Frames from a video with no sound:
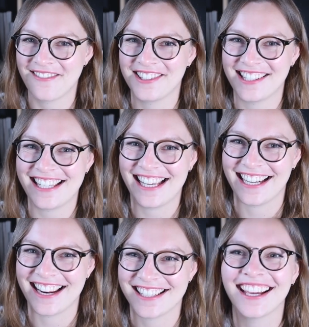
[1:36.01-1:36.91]
I was a
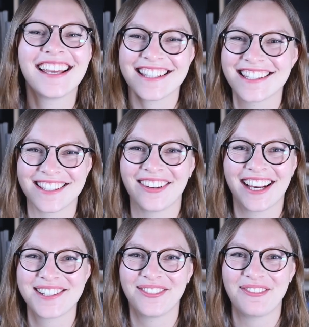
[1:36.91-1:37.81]
teenager. Is this something
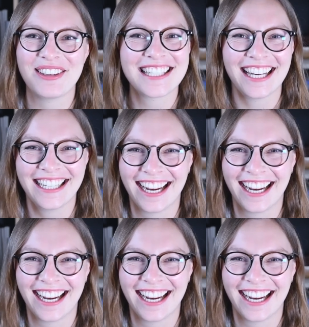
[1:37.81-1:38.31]
I should be admitting?